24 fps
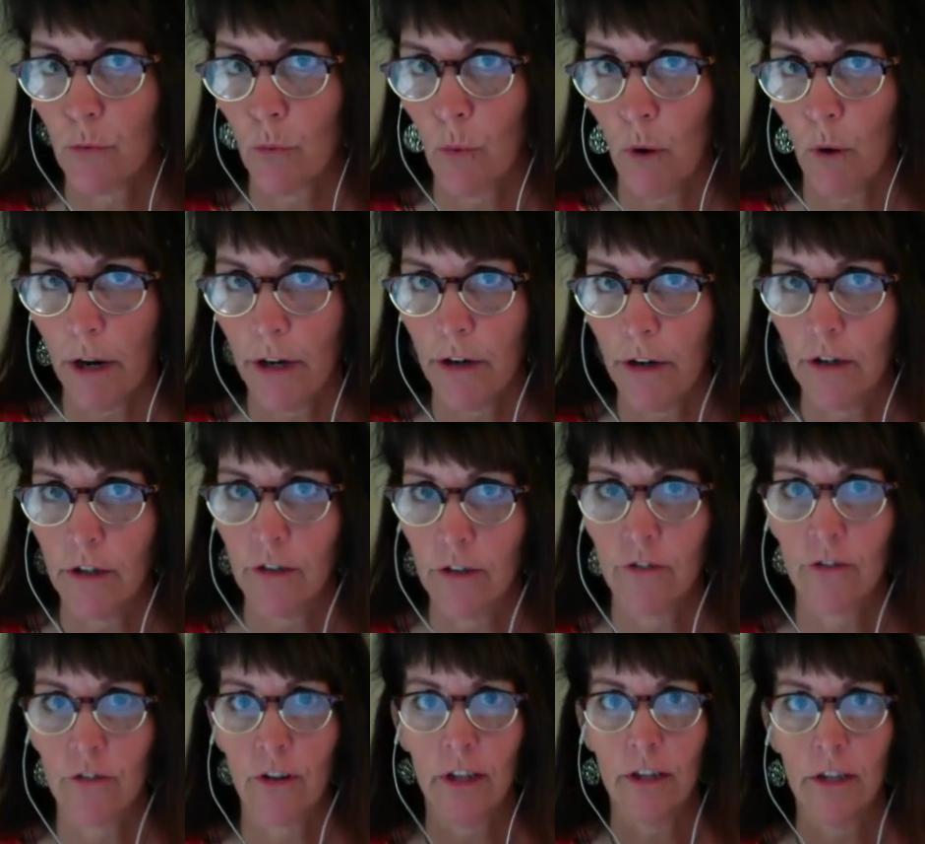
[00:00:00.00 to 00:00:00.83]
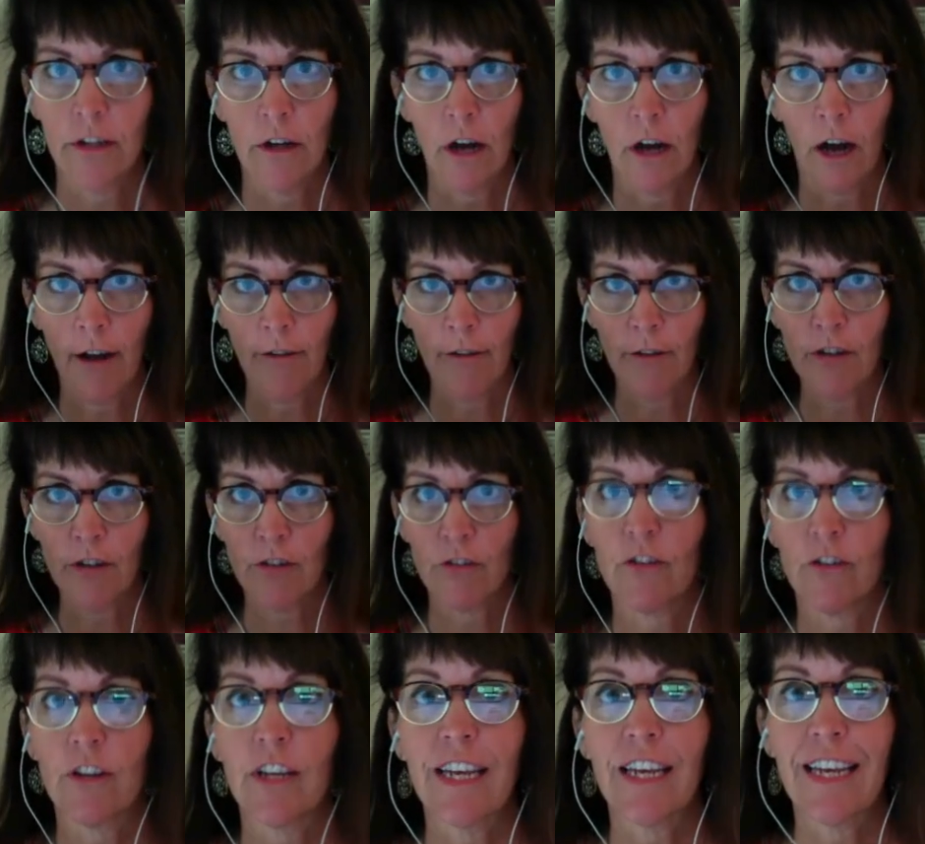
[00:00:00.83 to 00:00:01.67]
wineries that
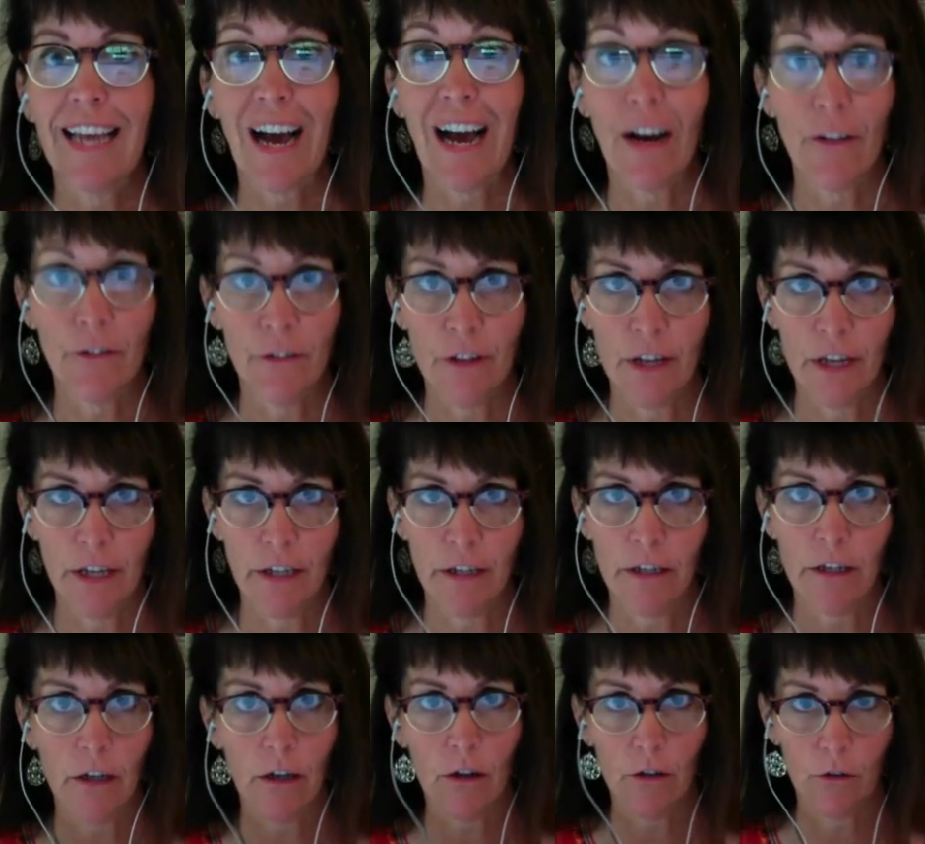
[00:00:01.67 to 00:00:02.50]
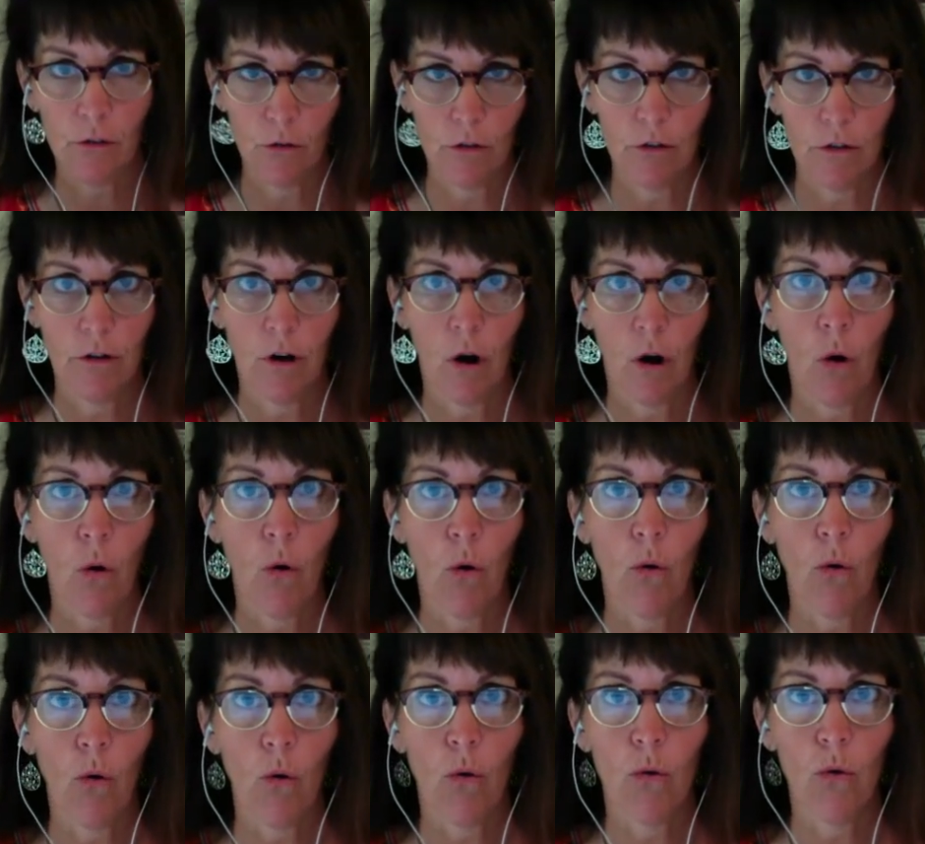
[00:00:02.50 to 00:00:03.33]
obviously then
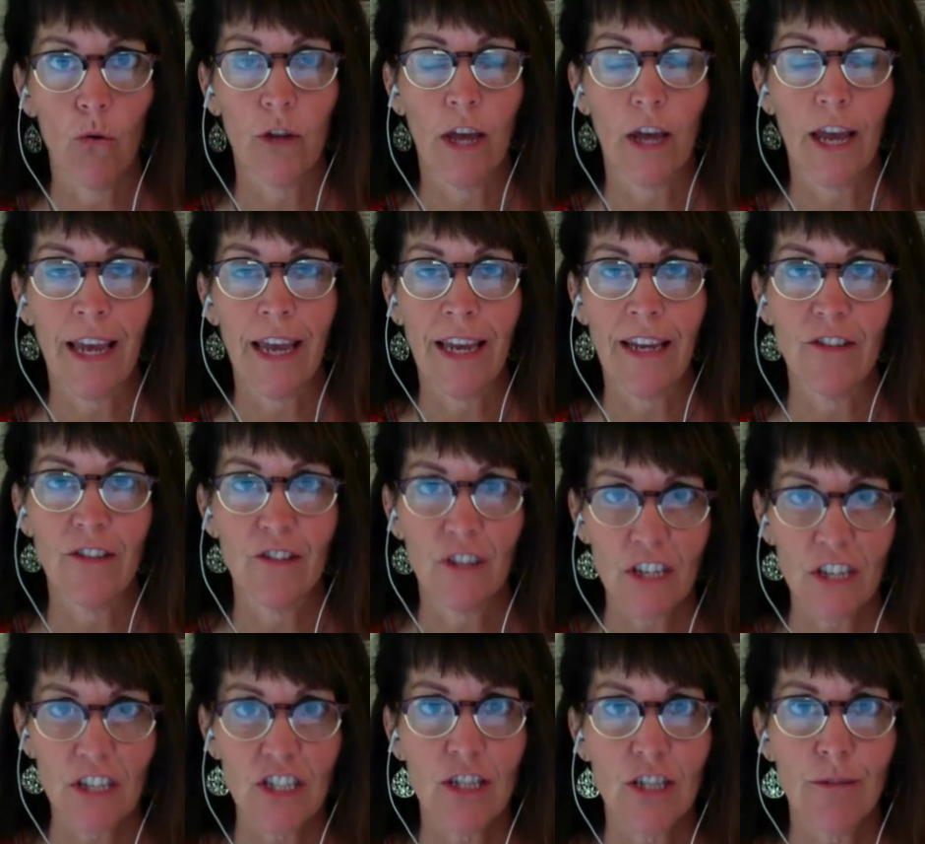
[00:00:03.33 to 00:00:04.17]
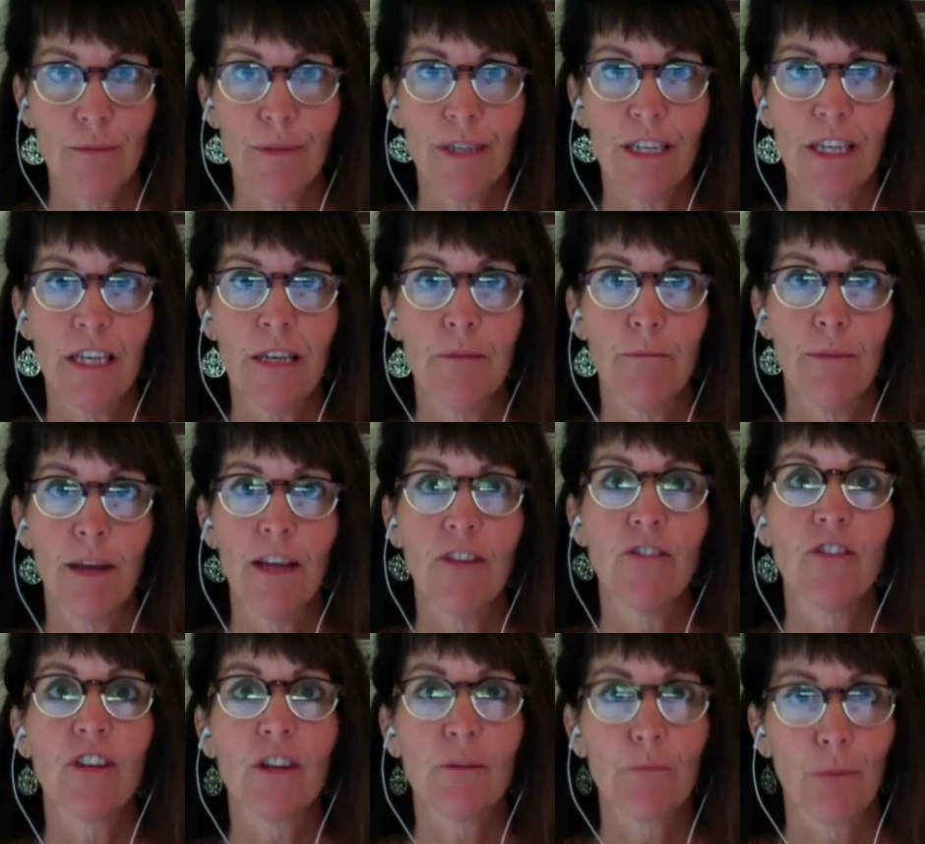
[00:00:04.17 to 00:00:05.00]
hold a TTB
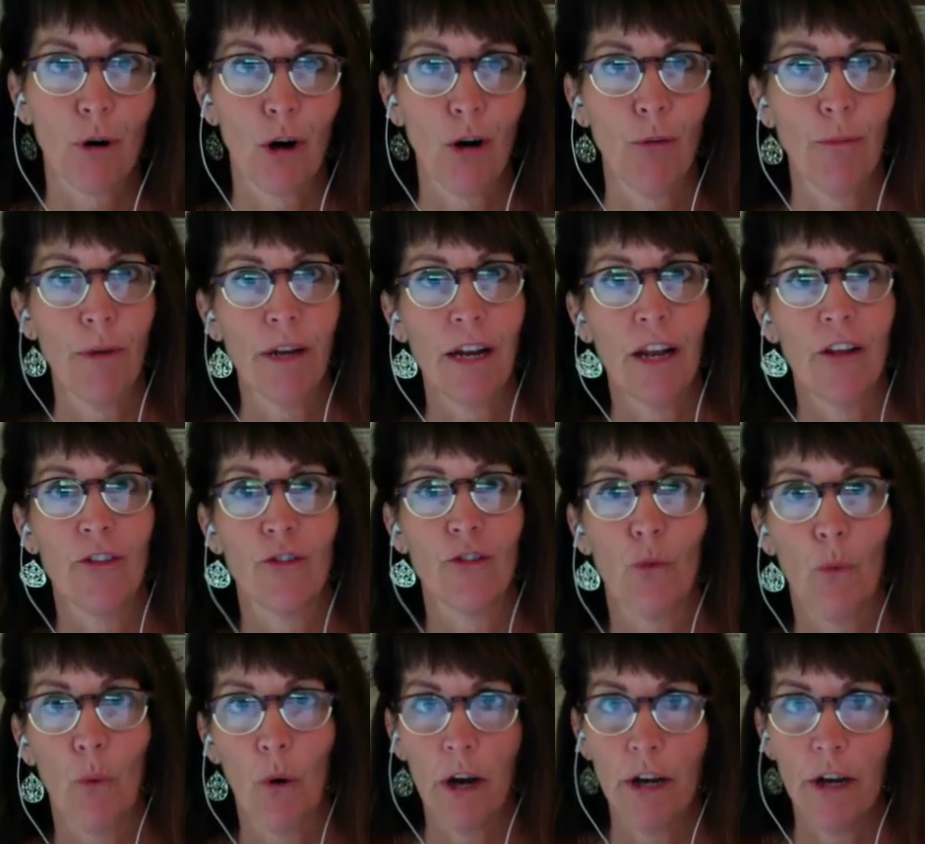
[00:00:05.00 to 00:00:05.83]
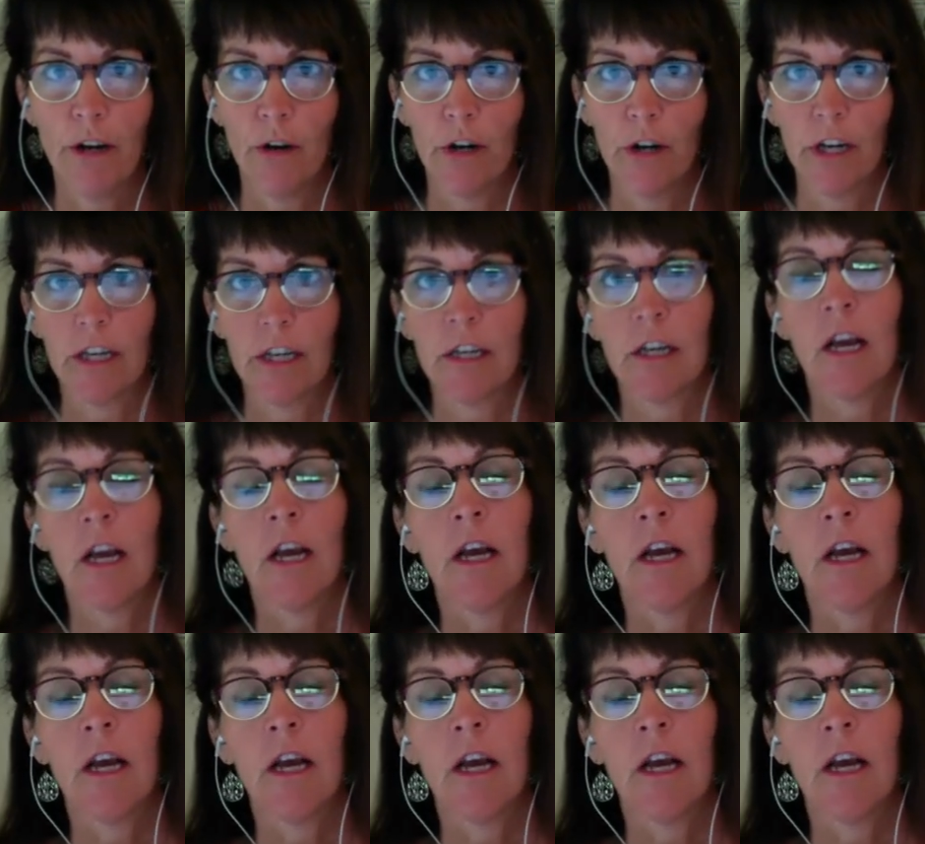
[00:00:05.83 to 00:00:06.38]
basic permit as a winery.